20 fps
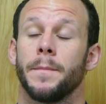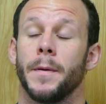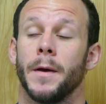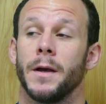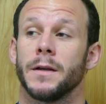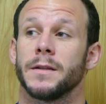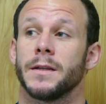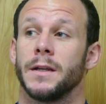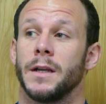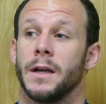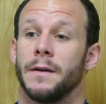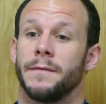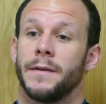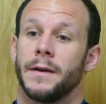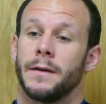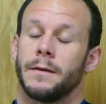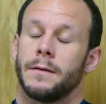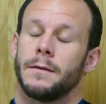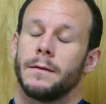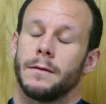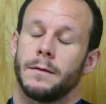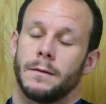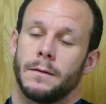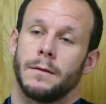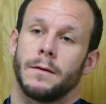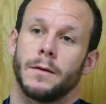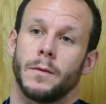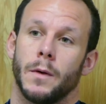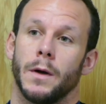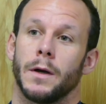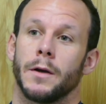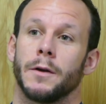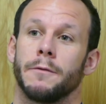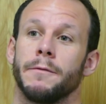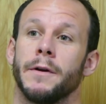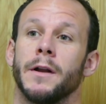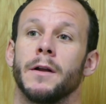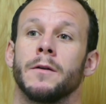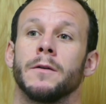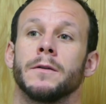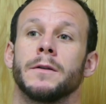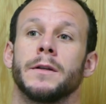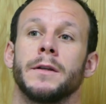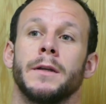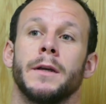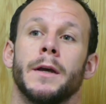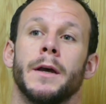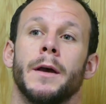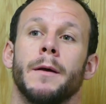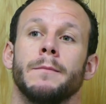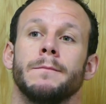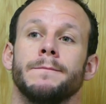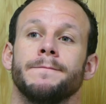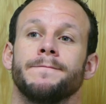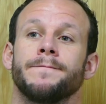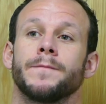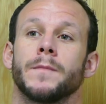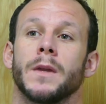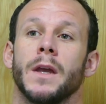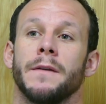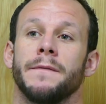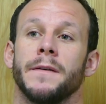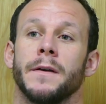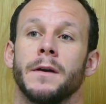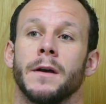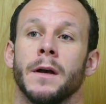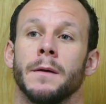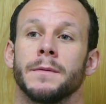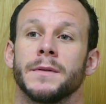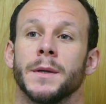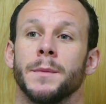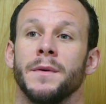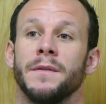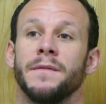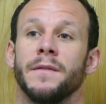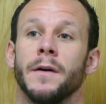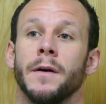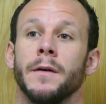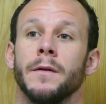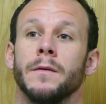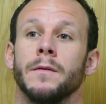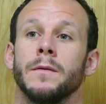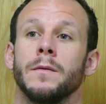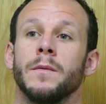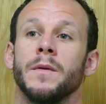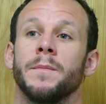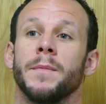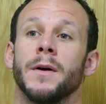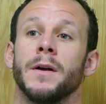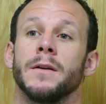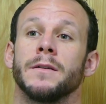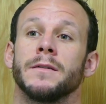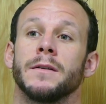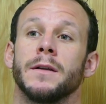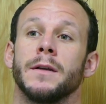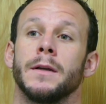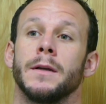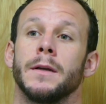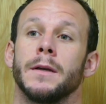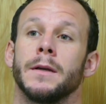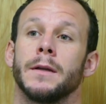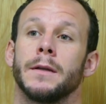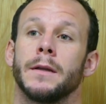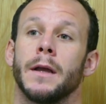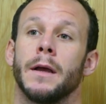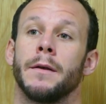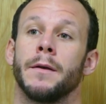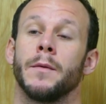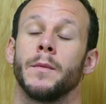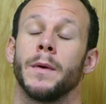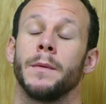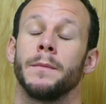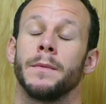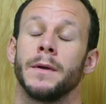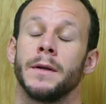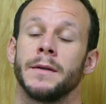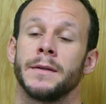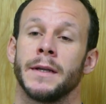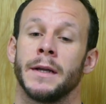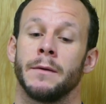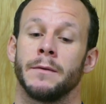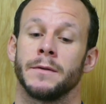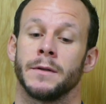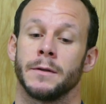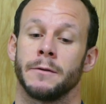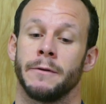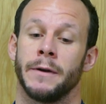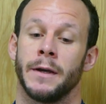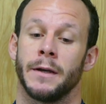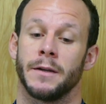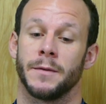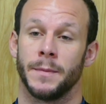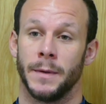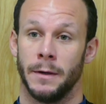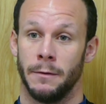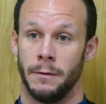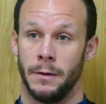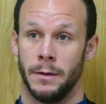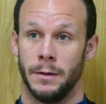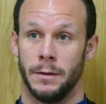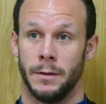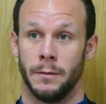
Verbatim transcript: Yeah, personally I've had quite a good run. I got to the FA Cup semi-final with Barnsley down at Wembley, so it was a great experience.